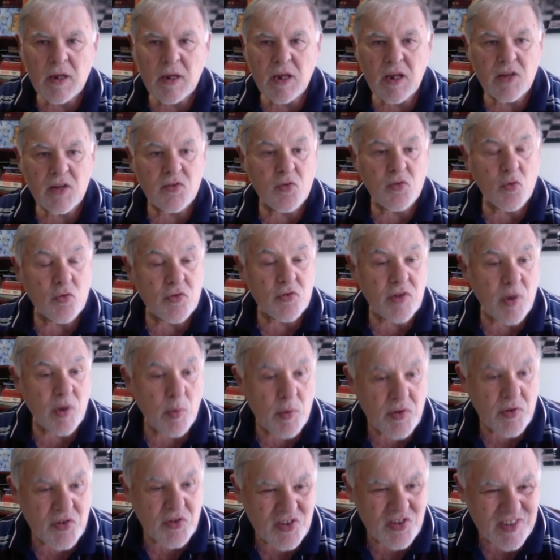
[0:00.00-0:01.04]
It's also a
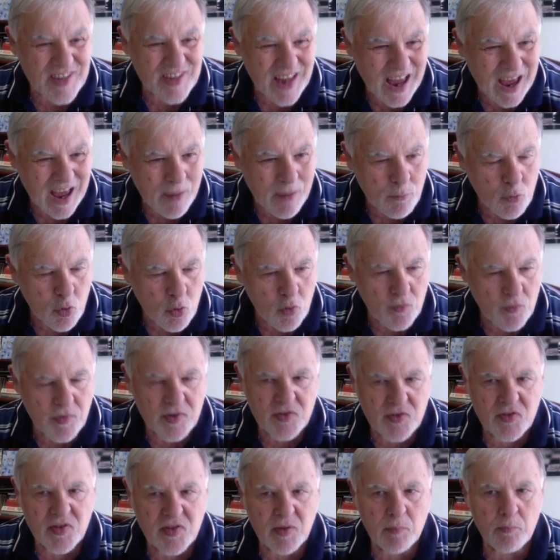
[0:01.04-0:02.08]
star move. It's
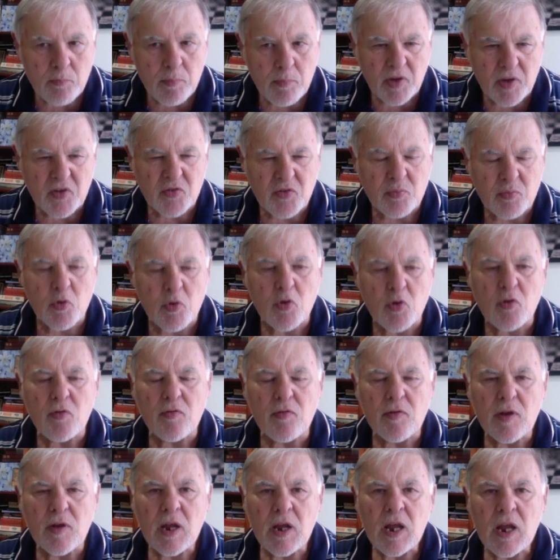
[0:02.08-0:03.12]
the best move.
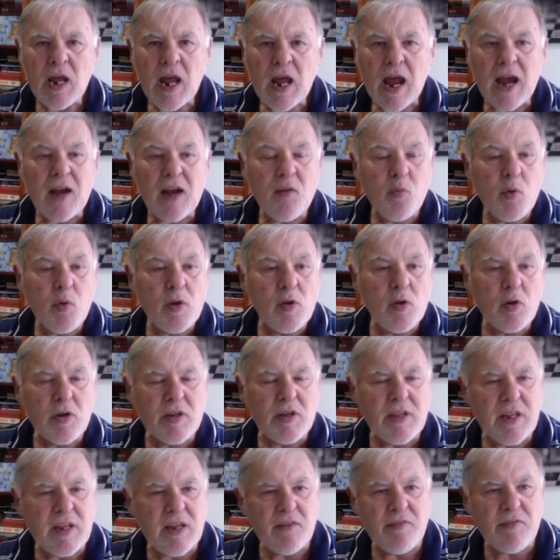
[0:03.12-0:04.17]
And if we look at
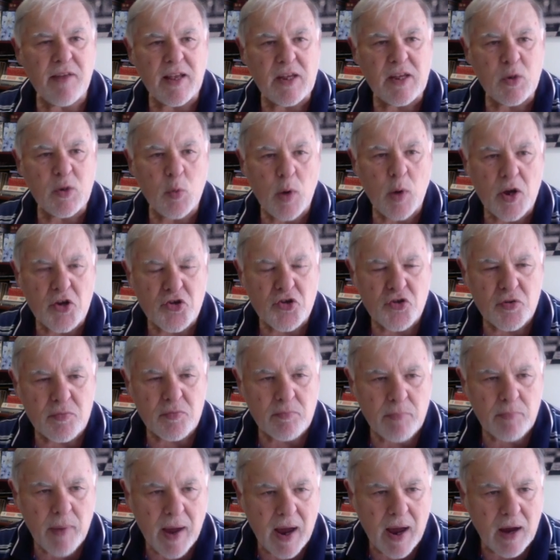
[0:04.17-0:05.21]
the evaluation
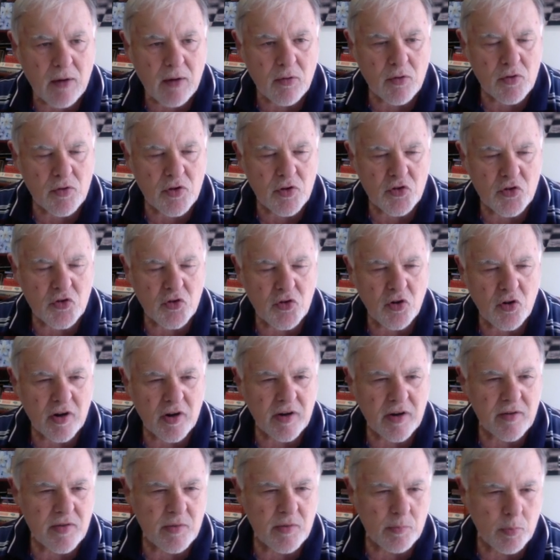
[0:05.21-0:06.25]
bar on the side
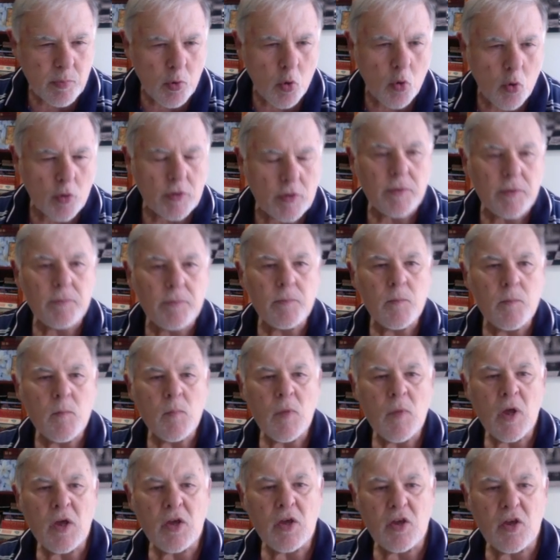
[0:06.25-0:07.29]
of the board,
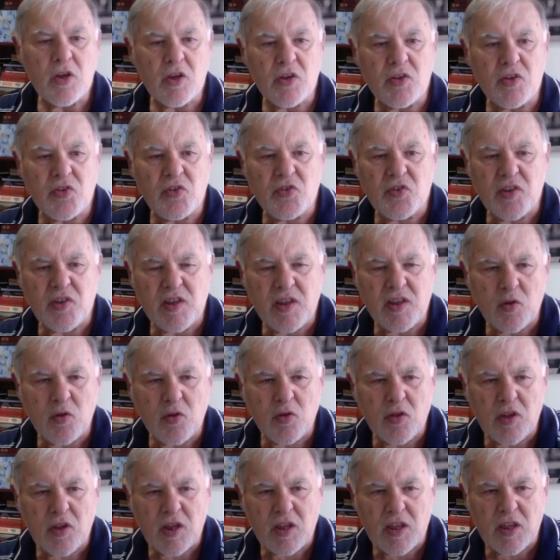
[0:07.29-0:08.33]
you can see that
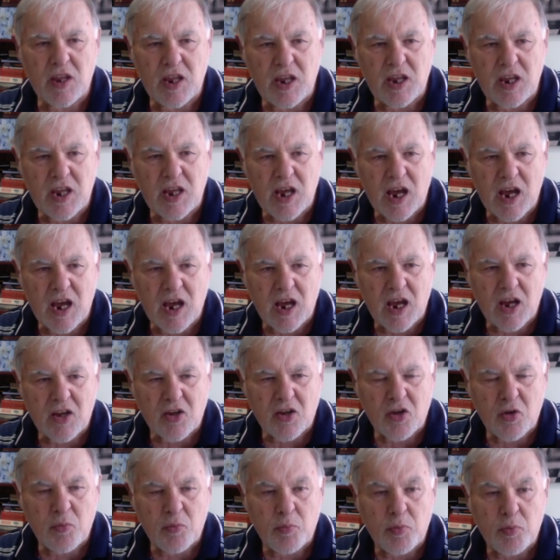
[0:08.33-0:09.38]
the
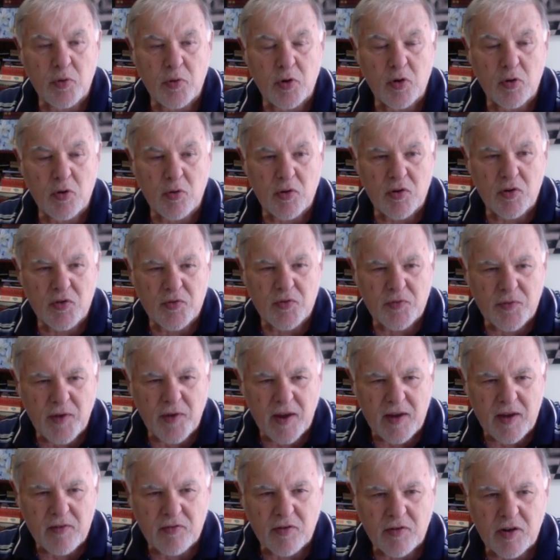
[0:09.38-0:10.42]
computer is
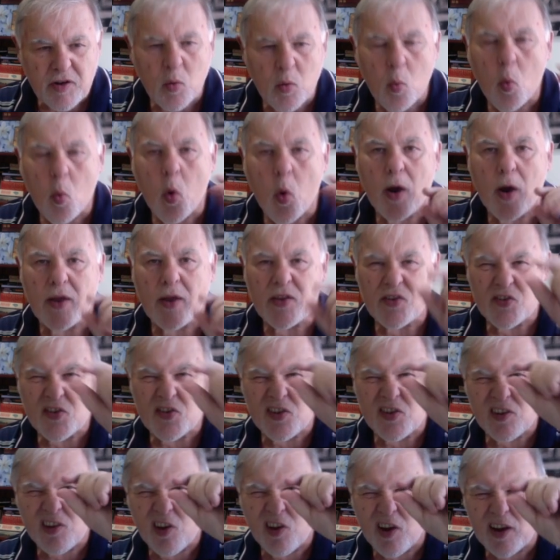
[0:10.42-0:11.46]
favouring white
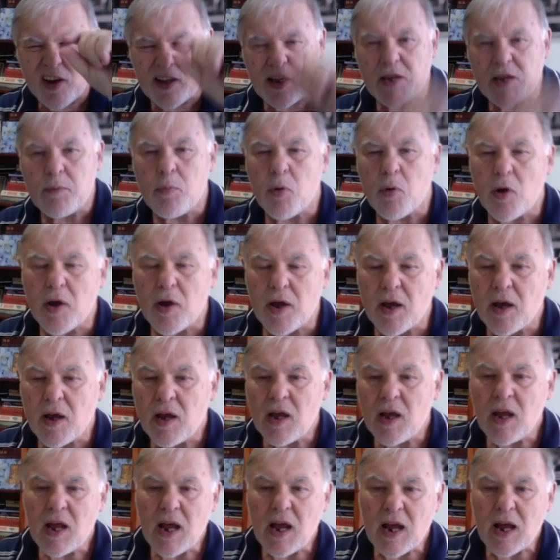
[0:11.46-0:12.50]
slightly by
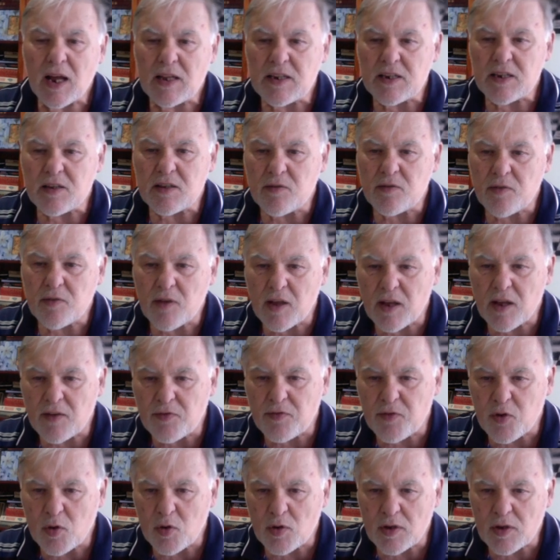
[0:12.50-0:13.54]
a
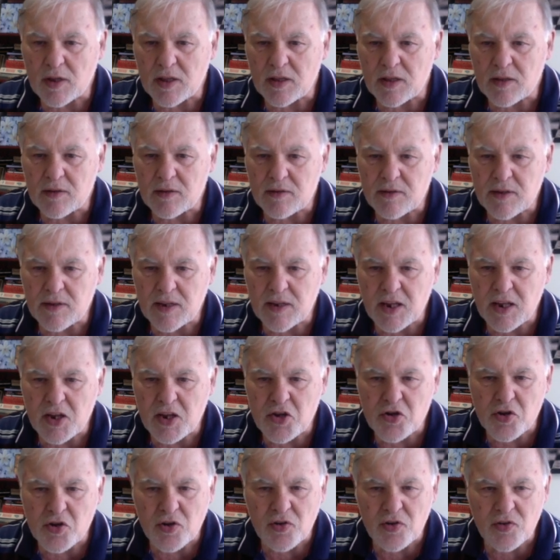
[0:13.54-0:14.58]
few little
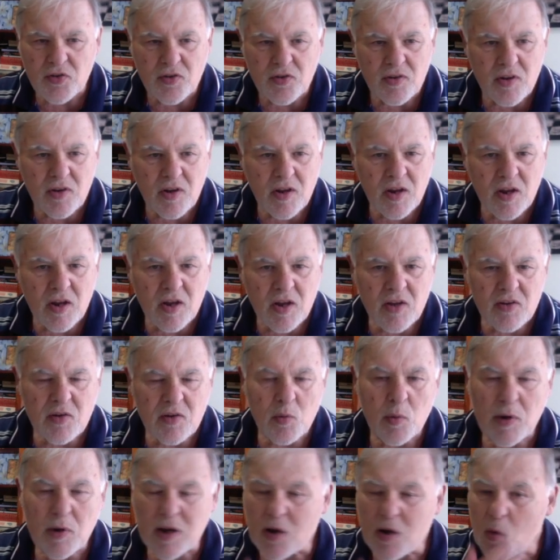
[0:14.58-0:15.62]
inches. So we're going to...